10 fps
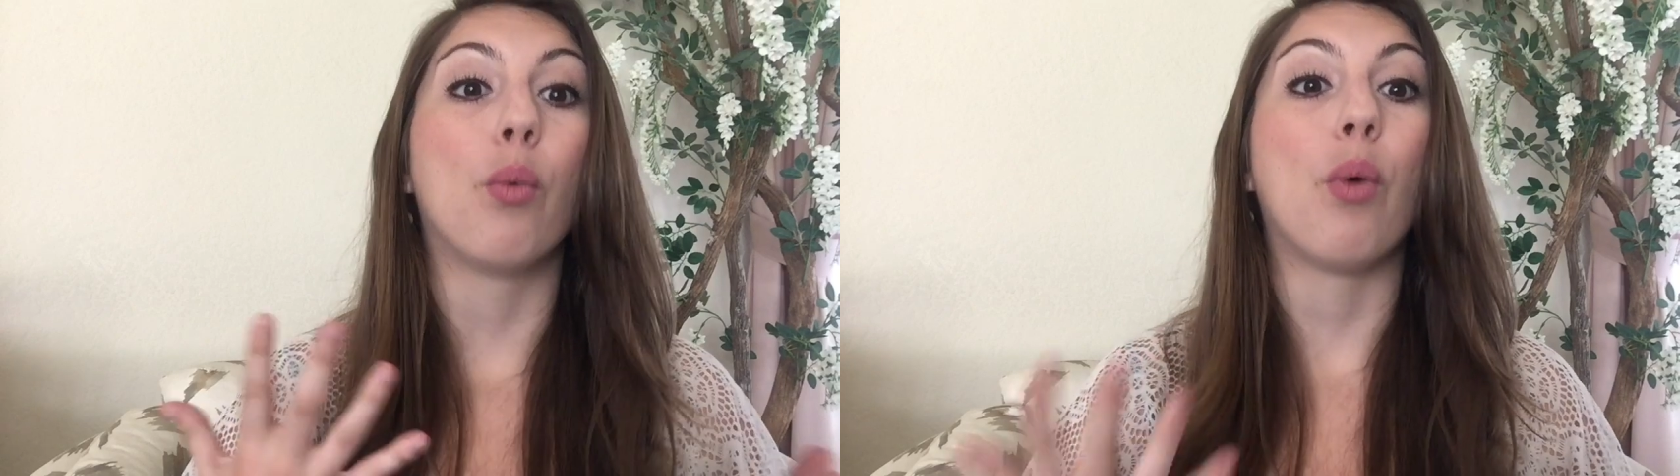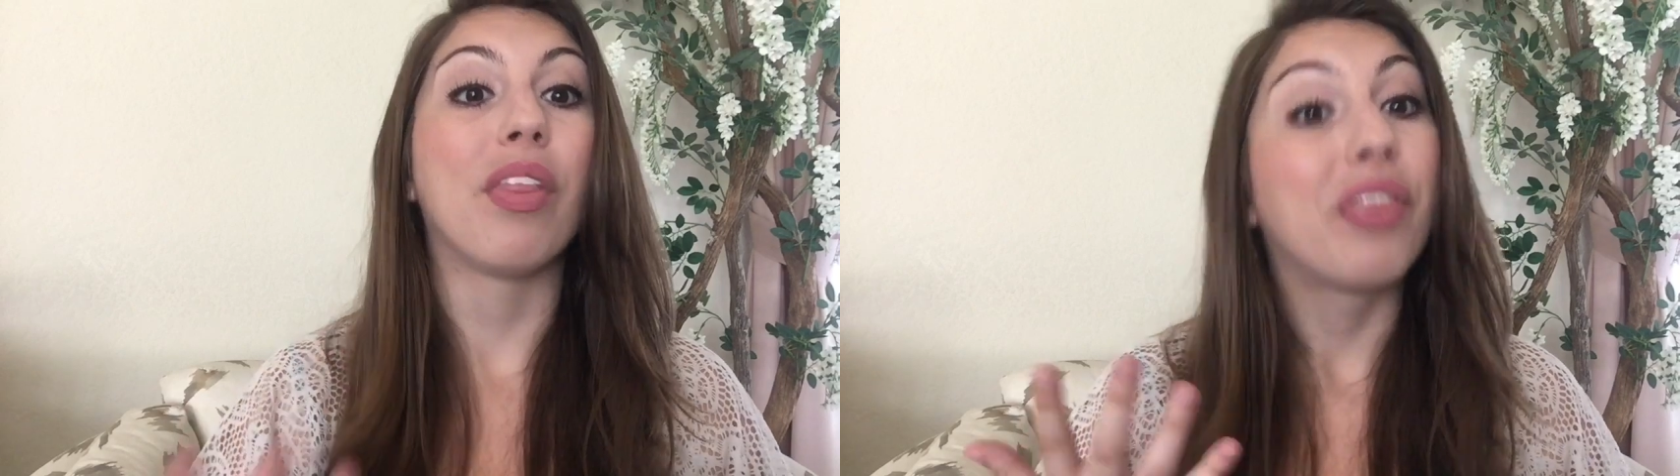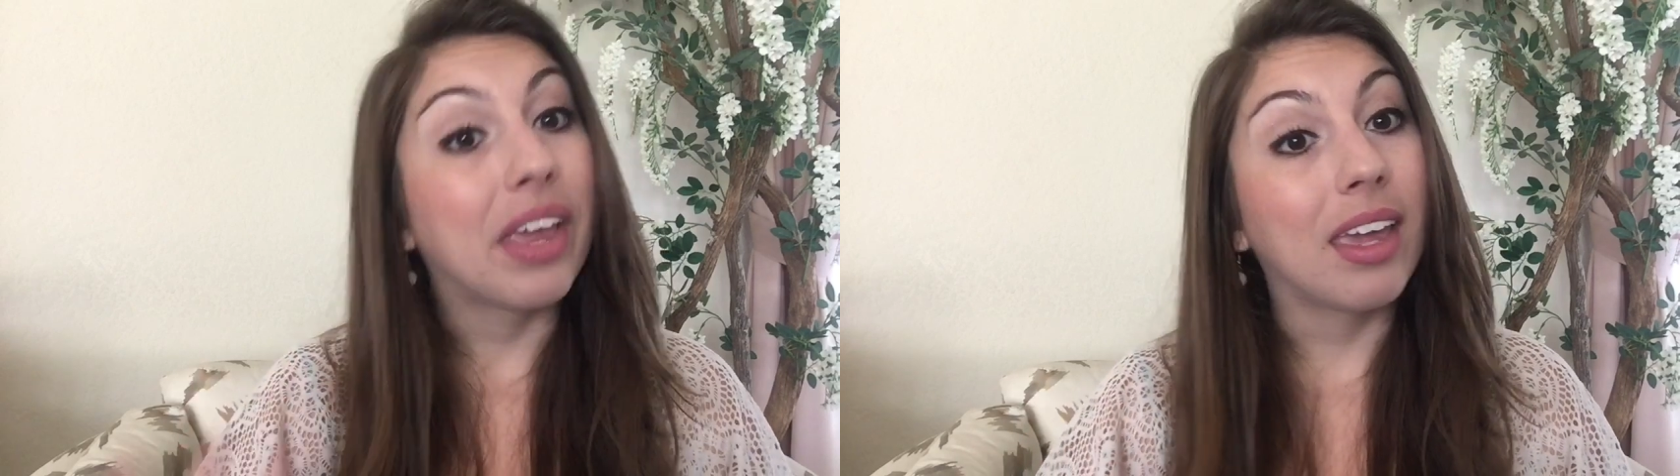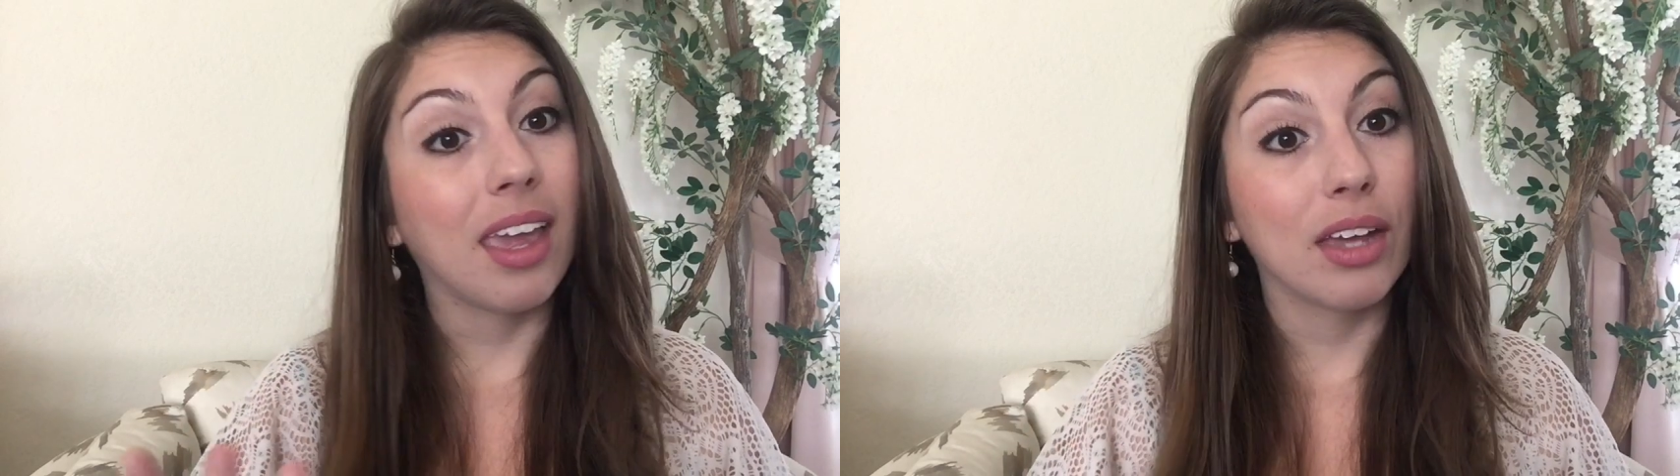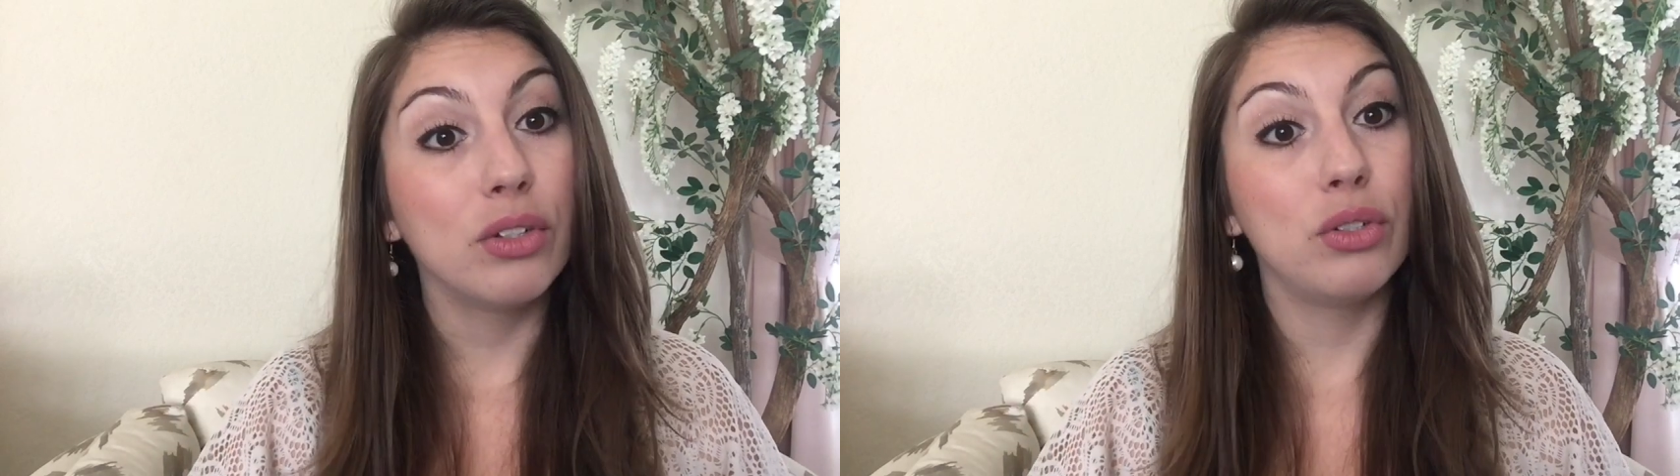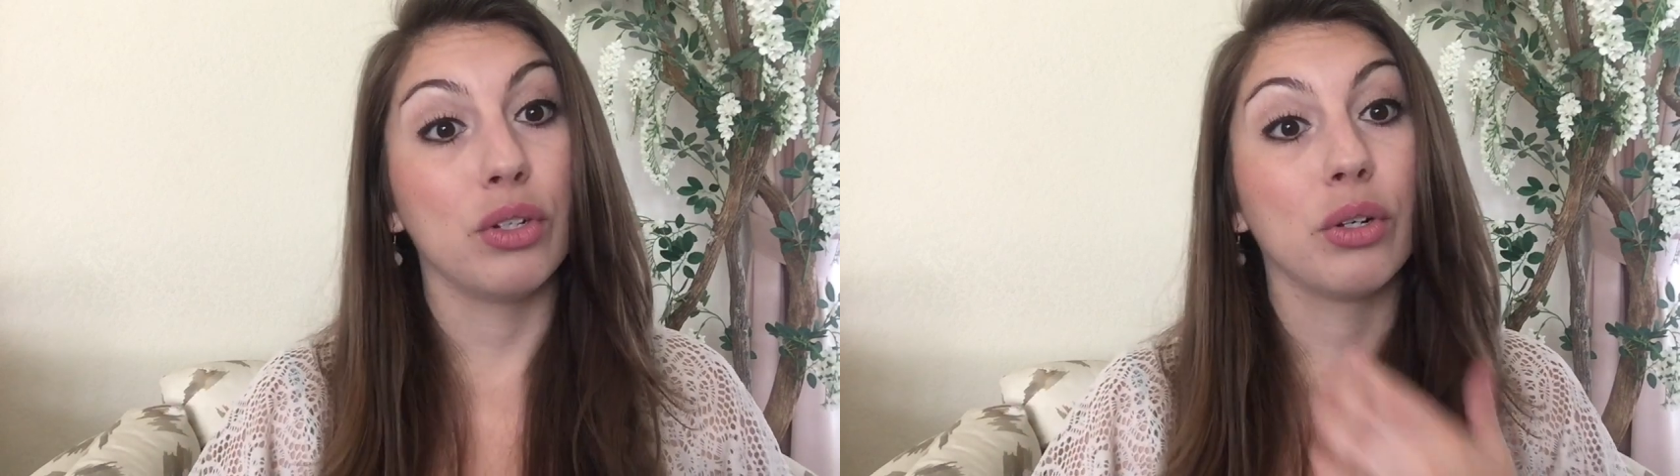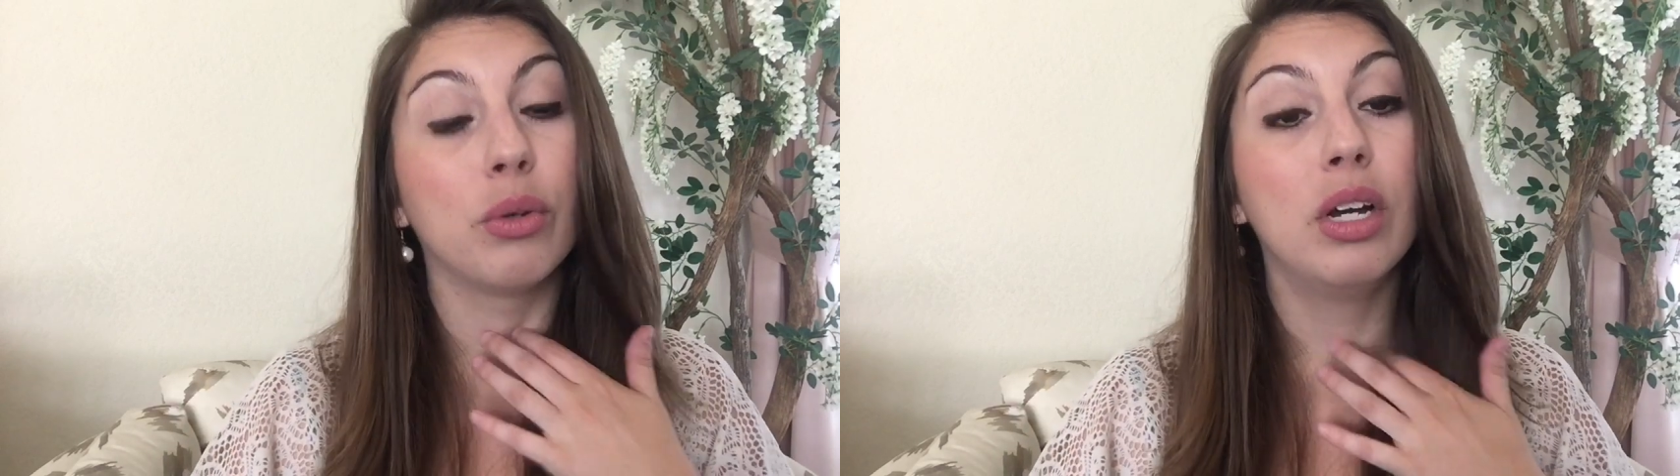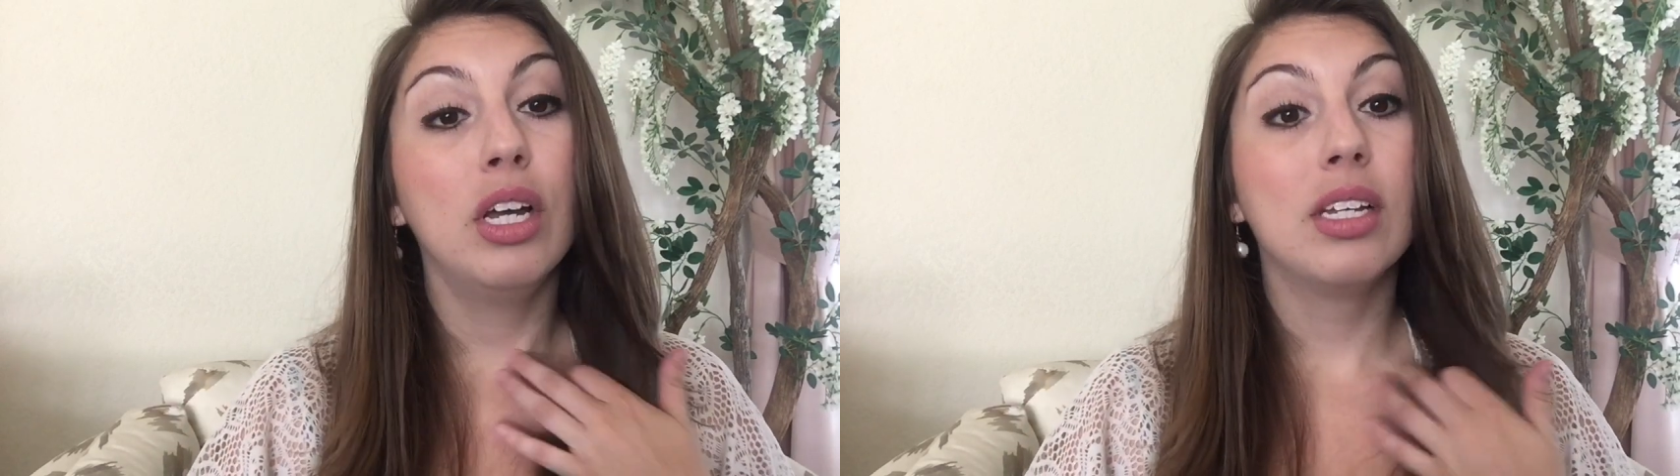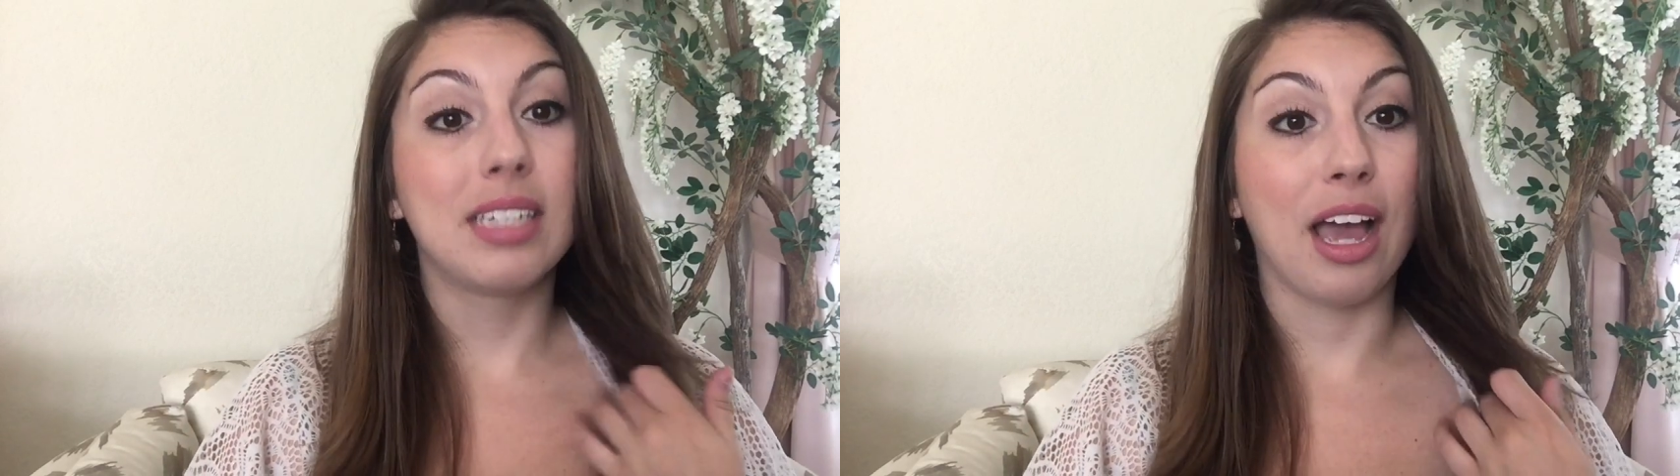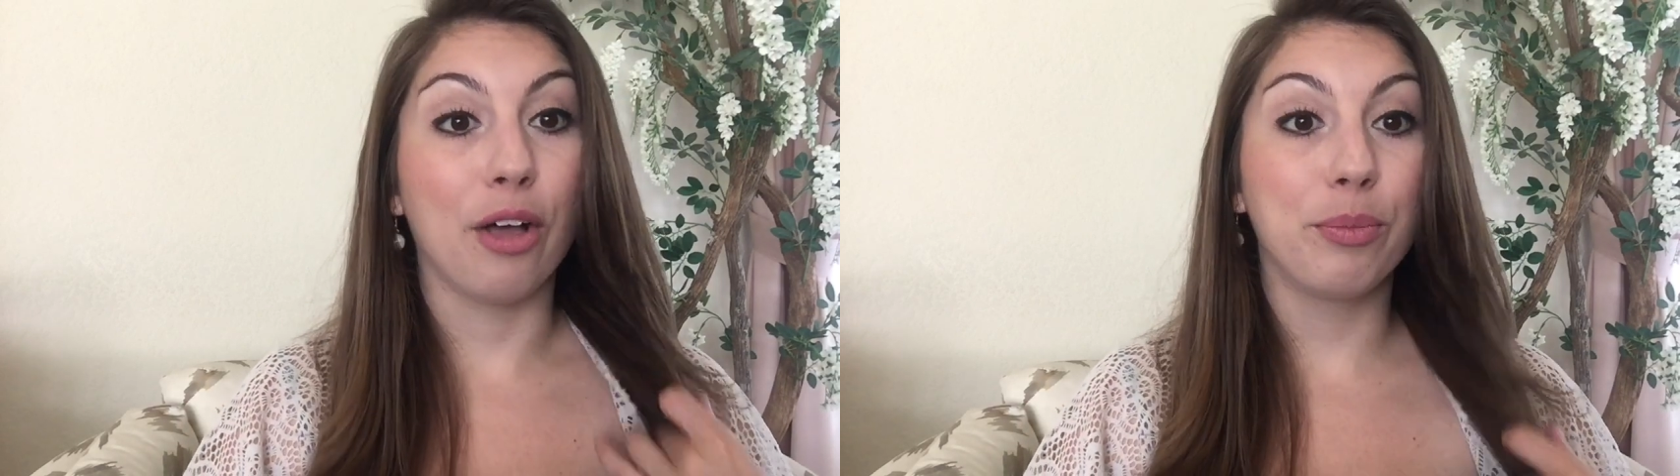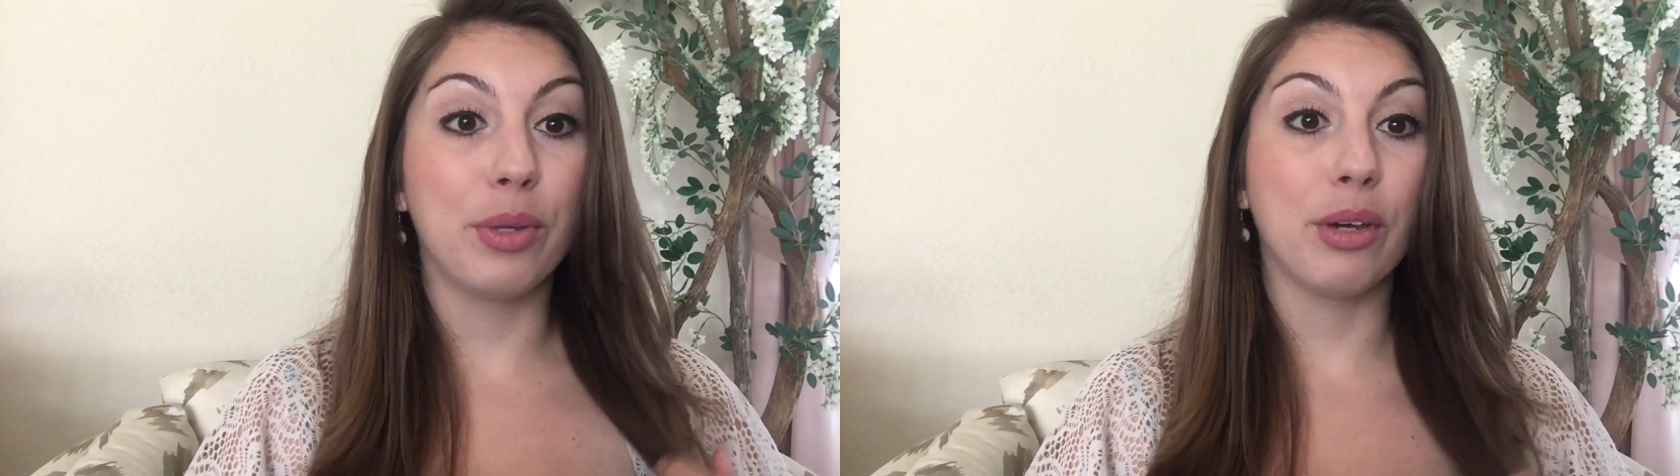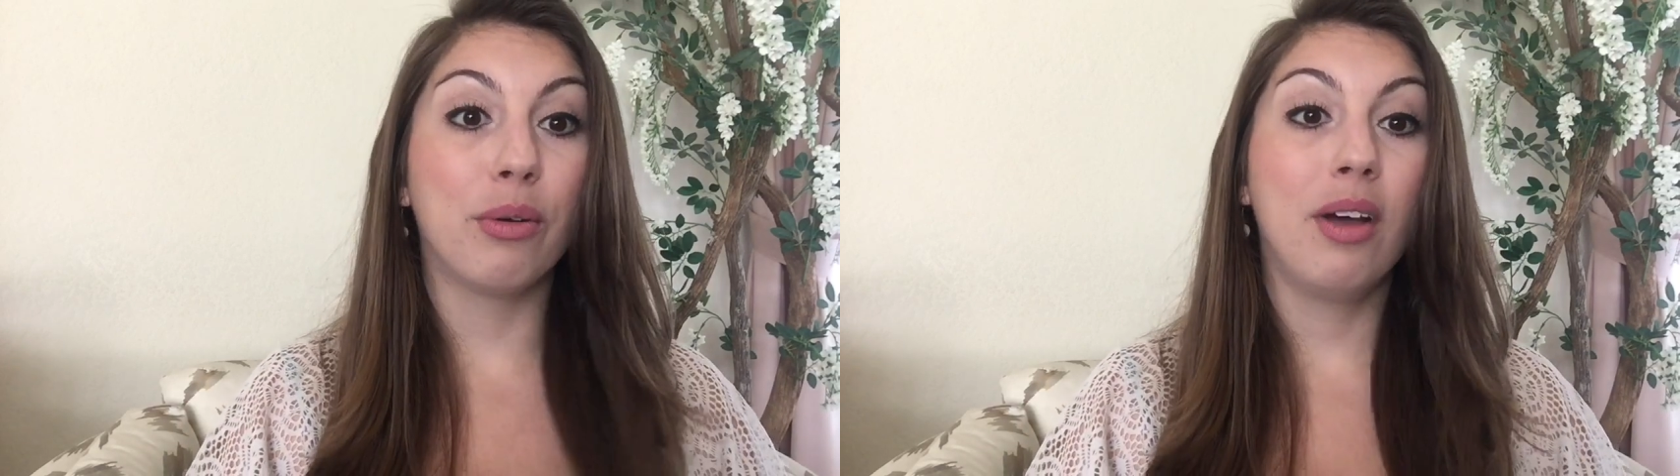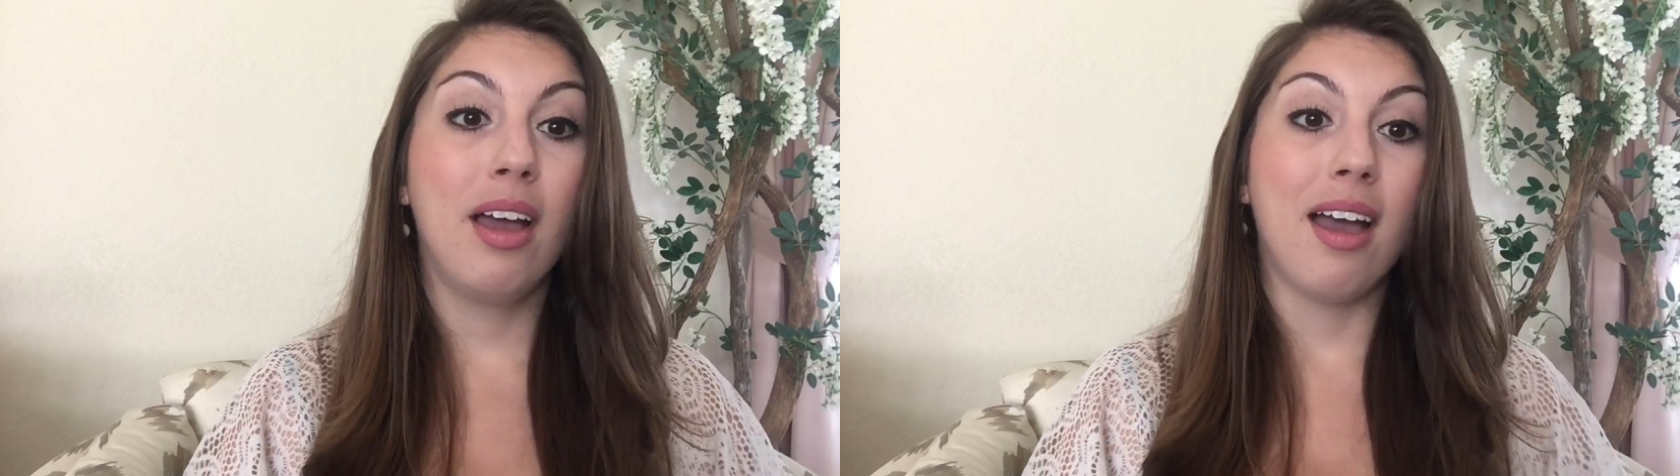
what they can do to help you.